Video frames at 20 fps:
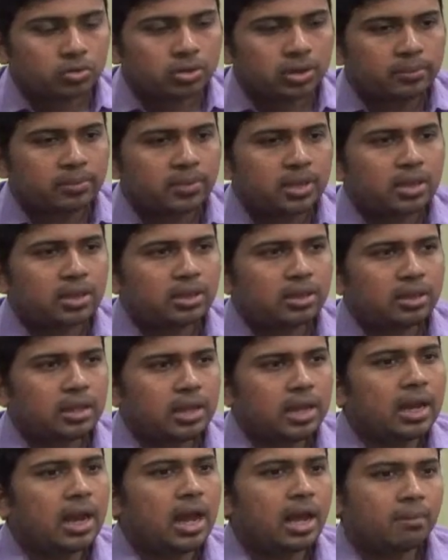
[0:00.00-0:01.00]
something,
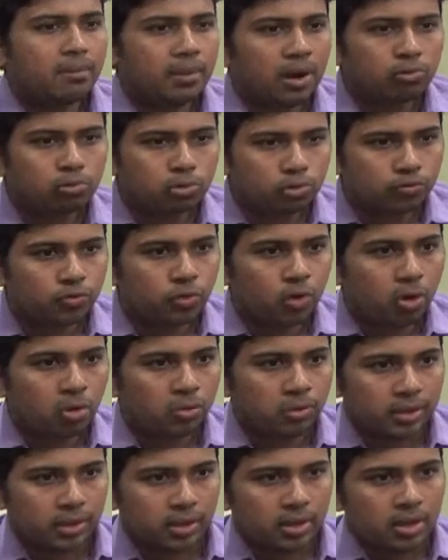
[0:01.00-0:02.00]
they are bound to
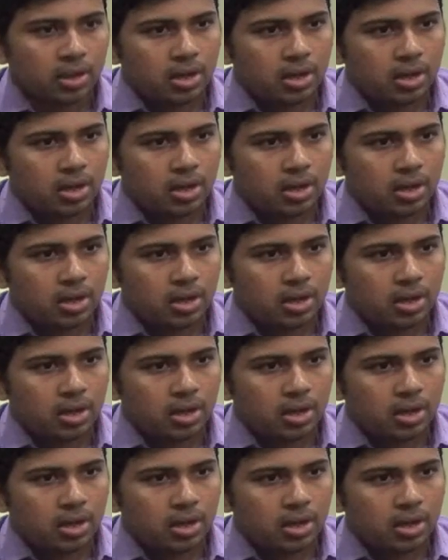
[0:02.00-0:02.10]
follow it.